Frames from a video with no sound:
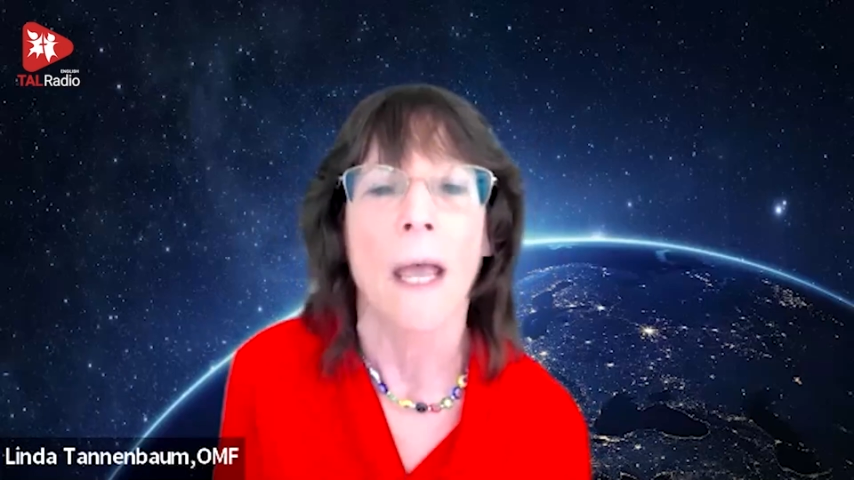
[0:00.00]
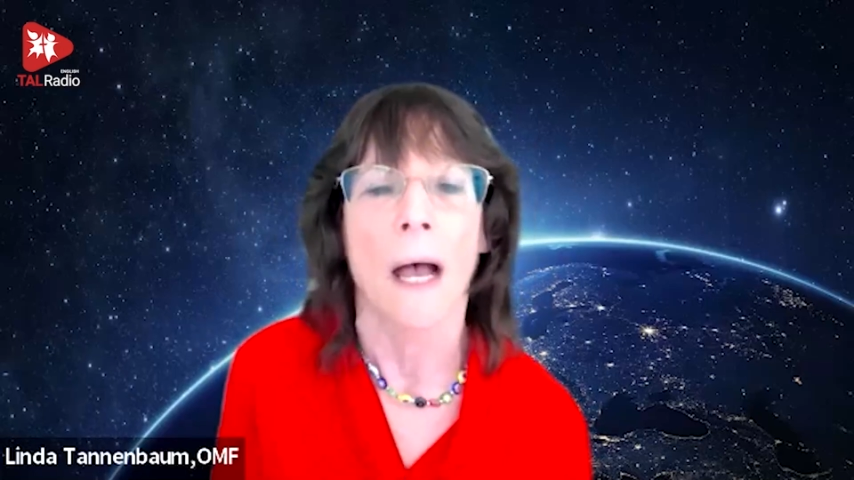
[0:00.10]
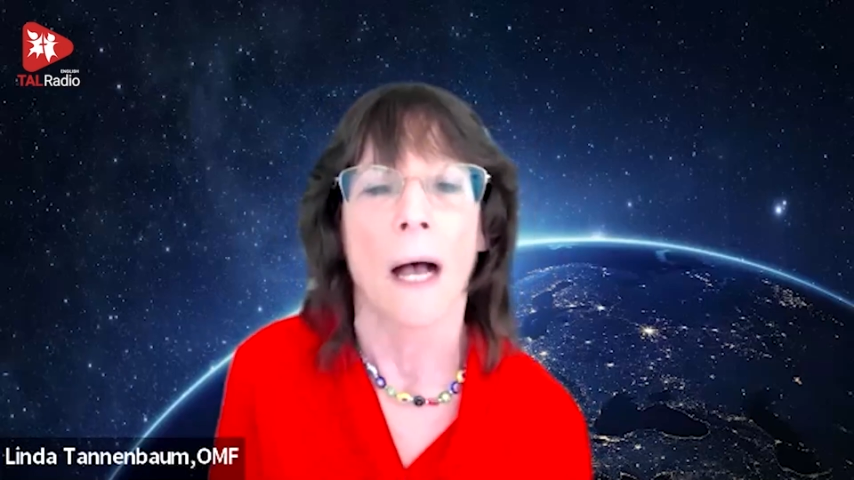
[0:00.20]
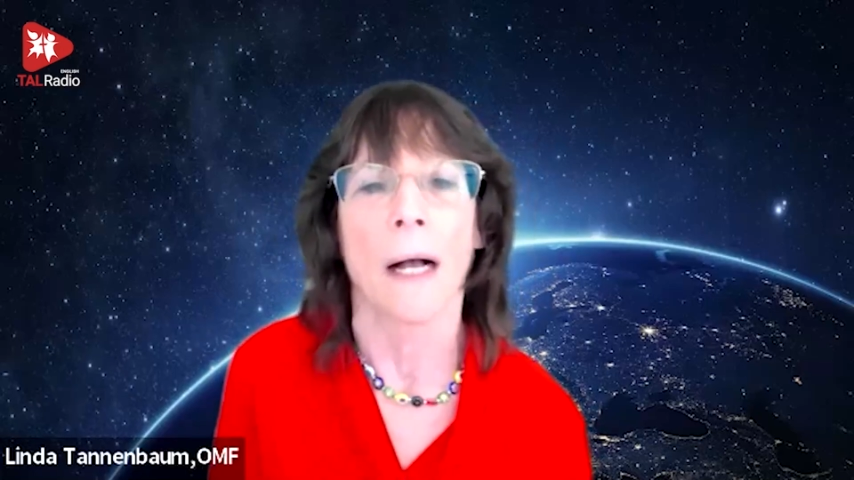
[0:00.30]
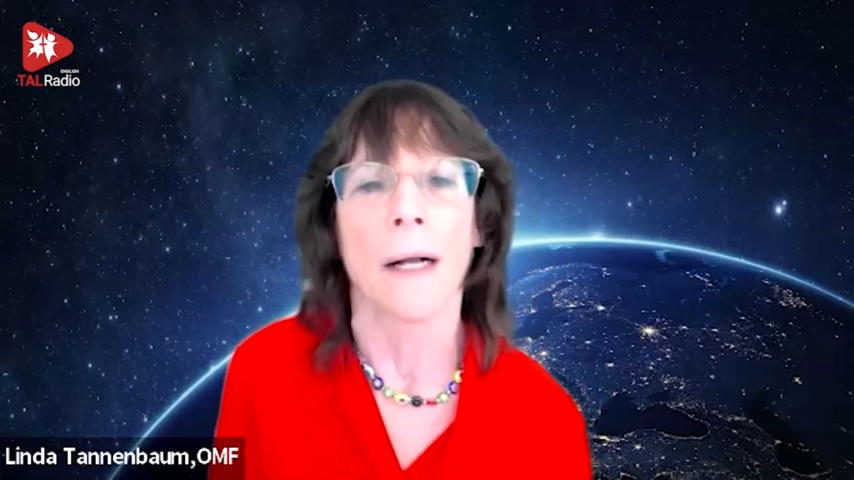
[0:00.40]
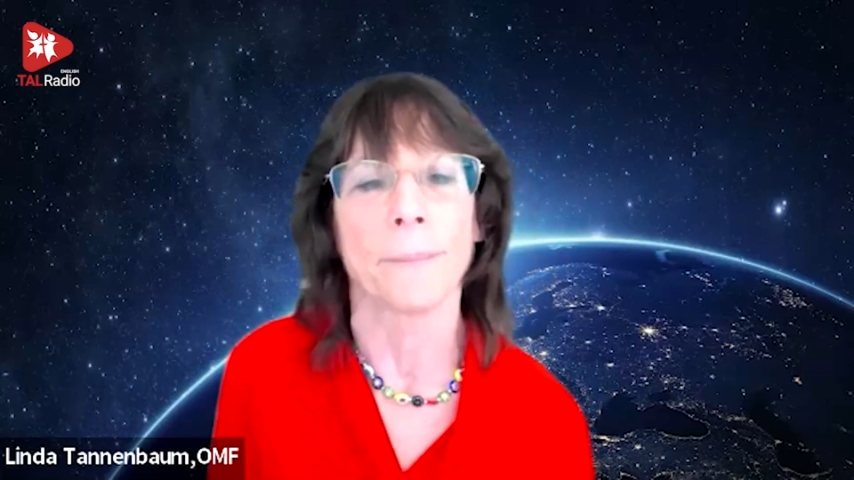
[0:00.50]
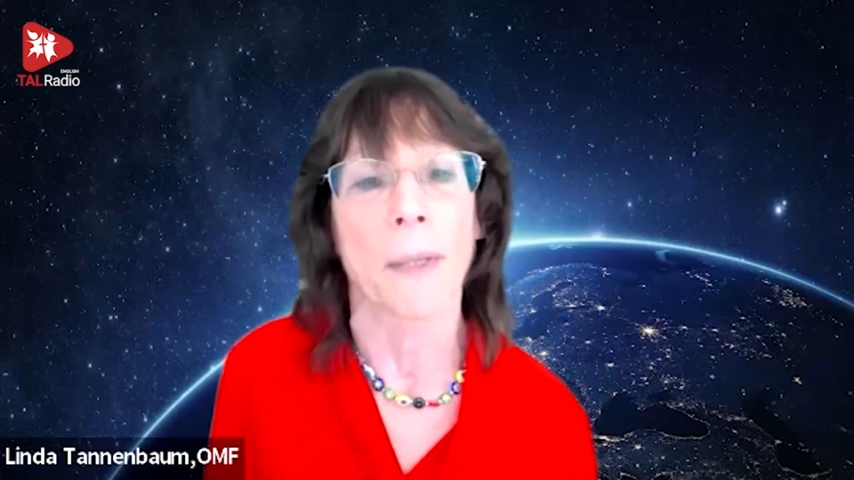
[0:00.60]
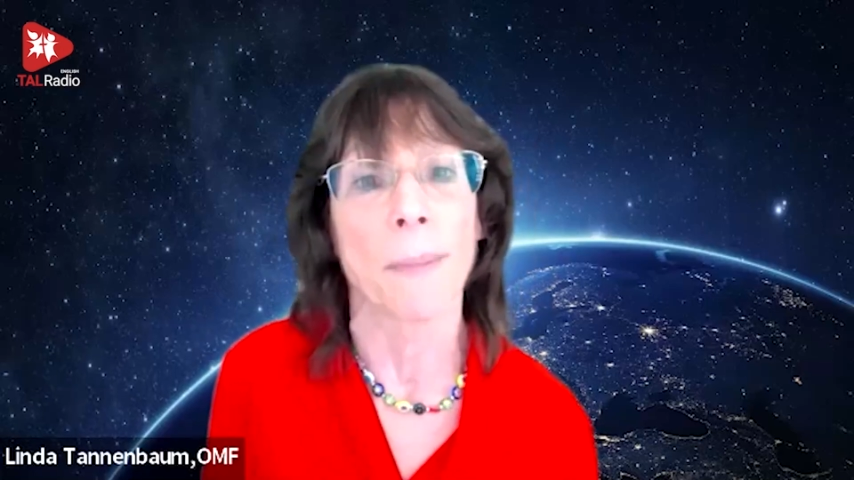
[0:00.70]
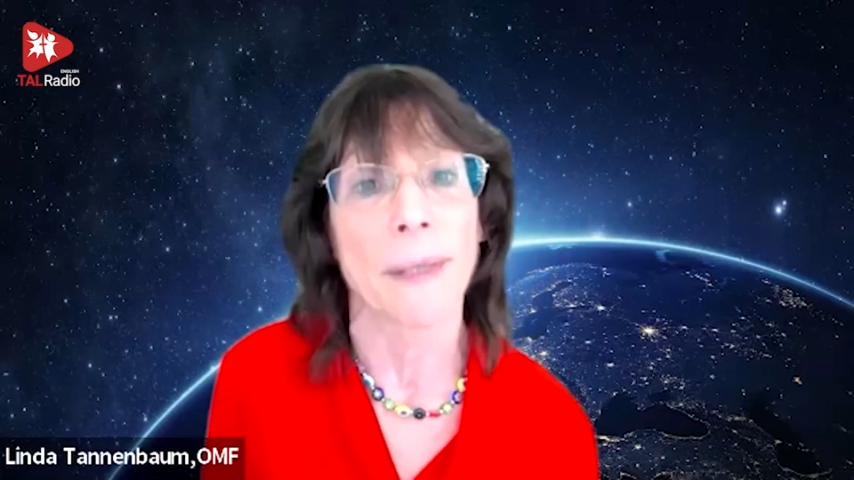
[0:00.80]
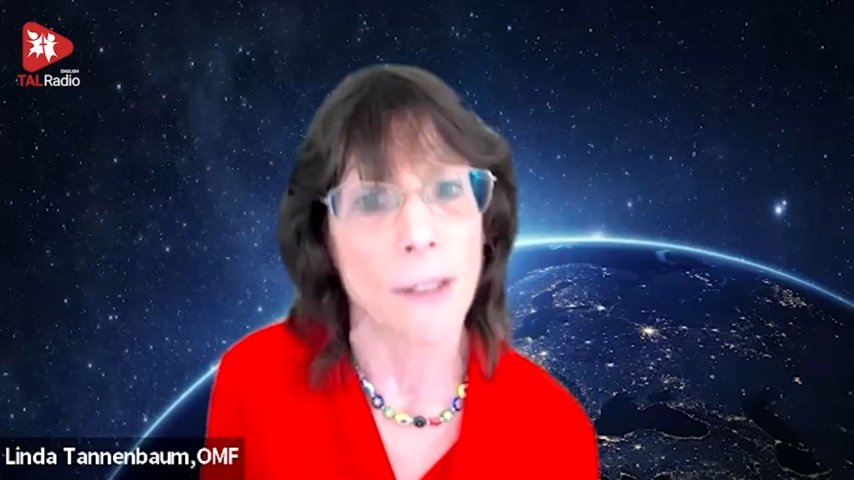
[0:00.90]

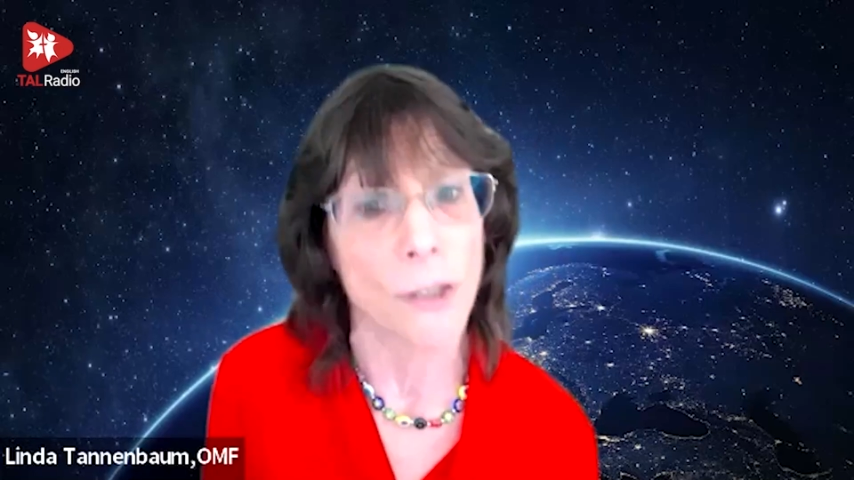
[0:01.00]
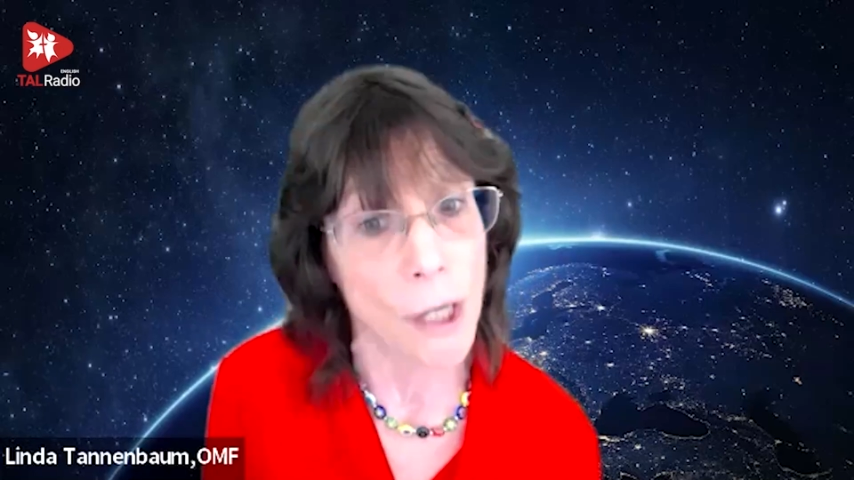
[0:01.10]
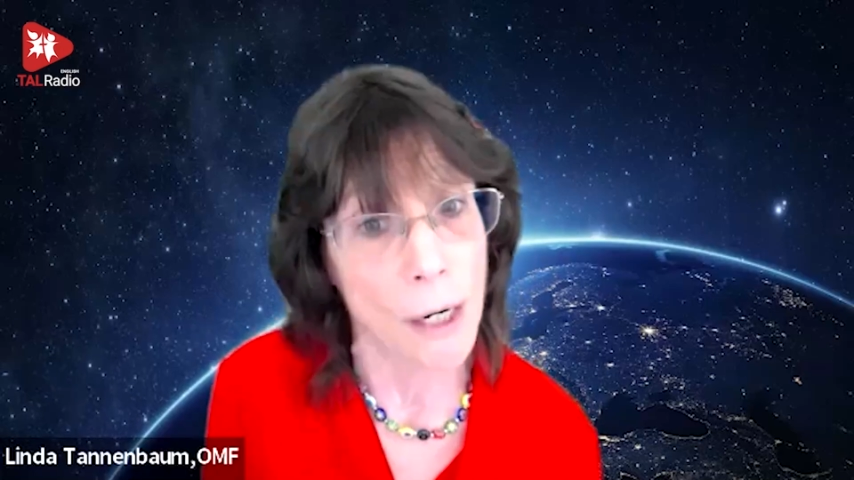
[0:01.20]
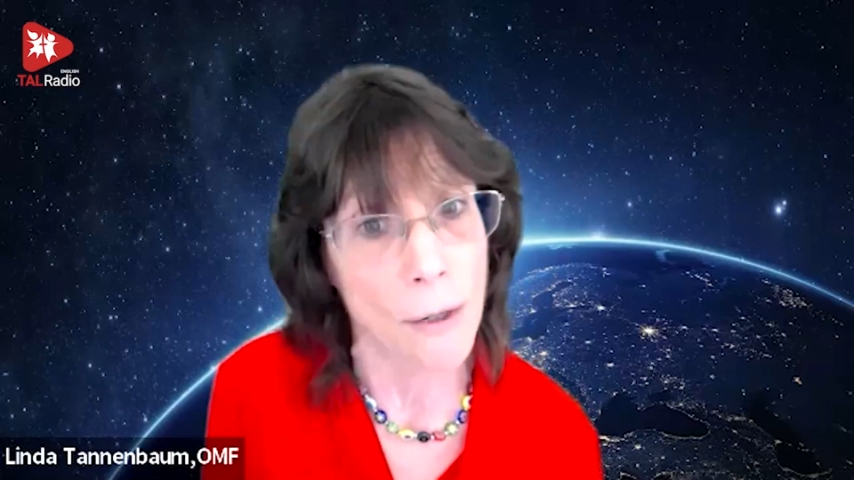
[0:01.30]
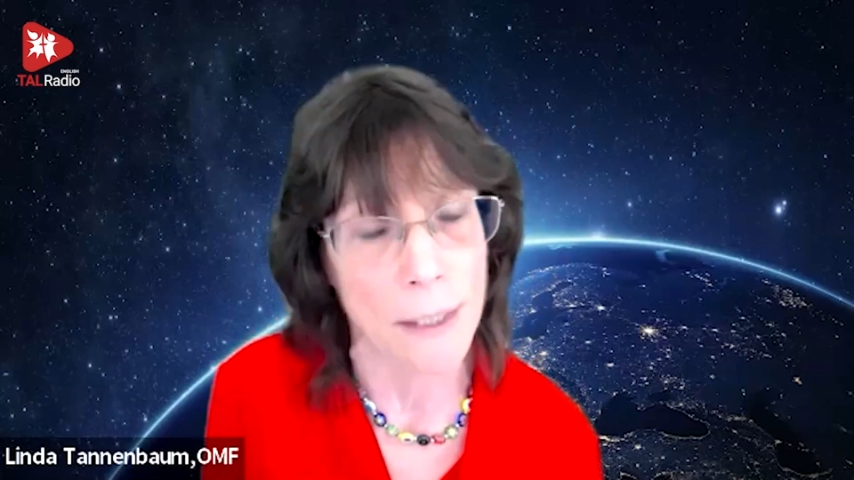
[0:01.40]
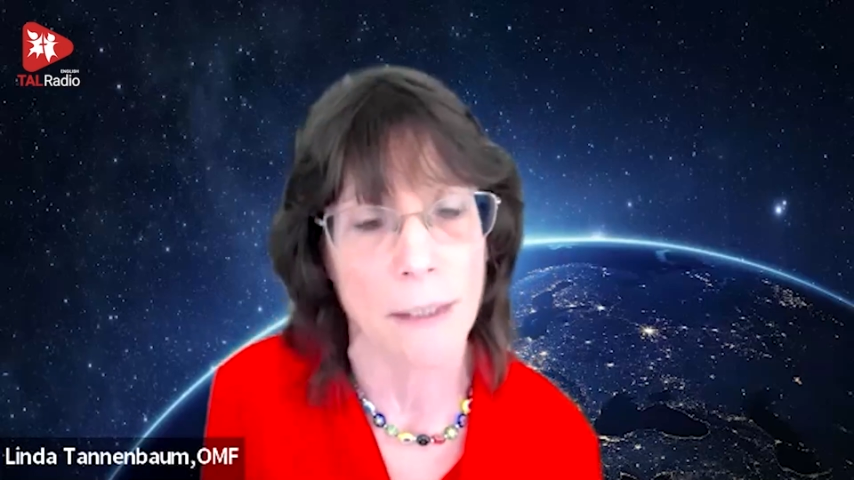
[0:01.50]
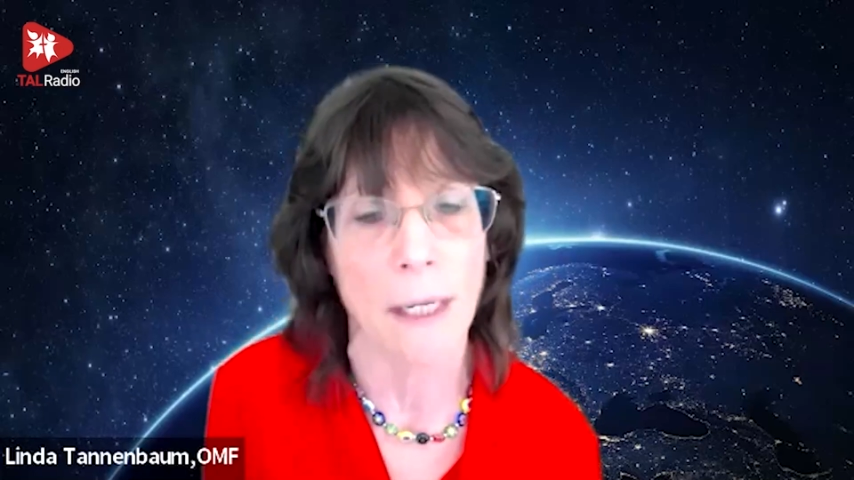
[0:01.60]
but they share it.